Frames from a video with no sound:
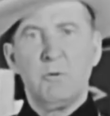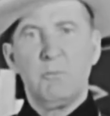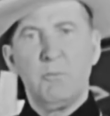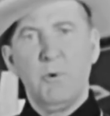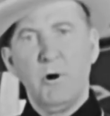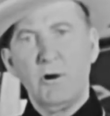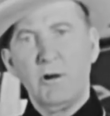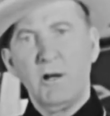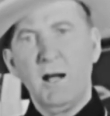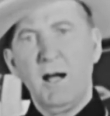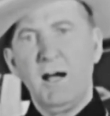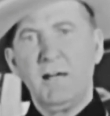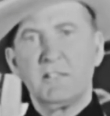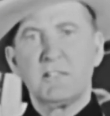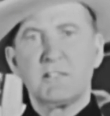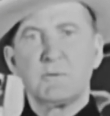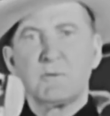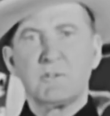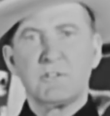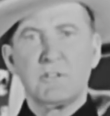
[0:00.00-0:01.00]

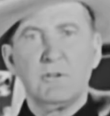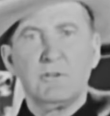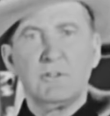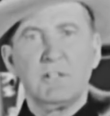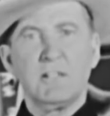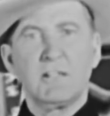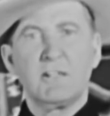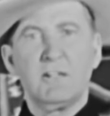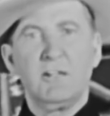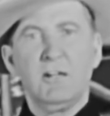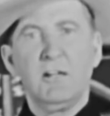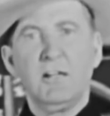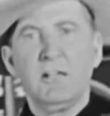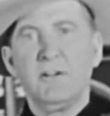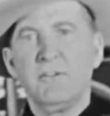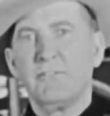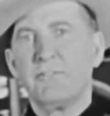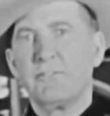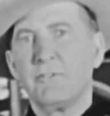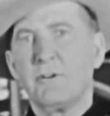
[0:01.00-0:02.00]
Pocahontas was only a
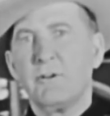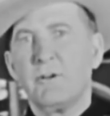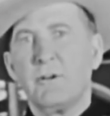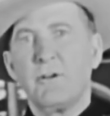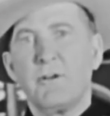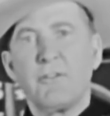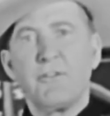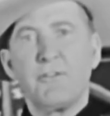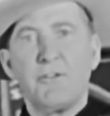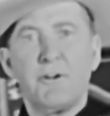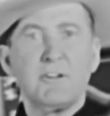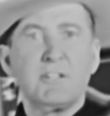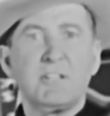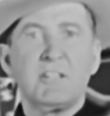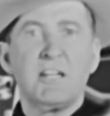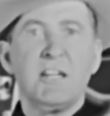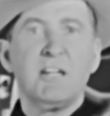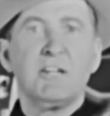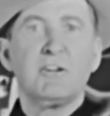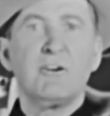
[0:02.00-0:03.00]
girl of
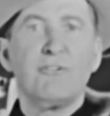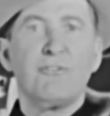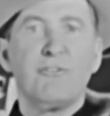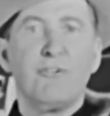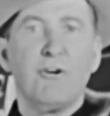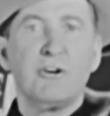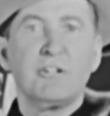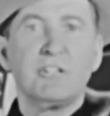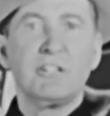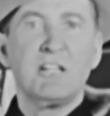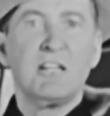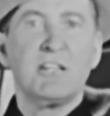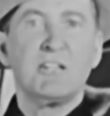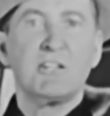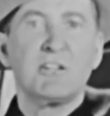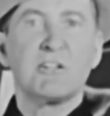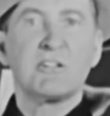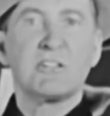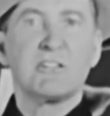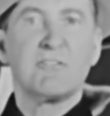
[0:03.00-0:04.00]
13 or 14
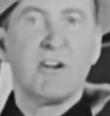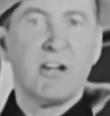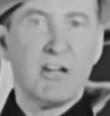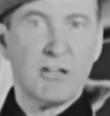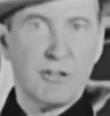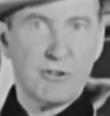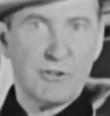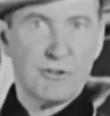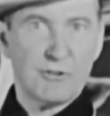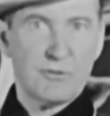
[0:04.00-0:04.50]
years of age.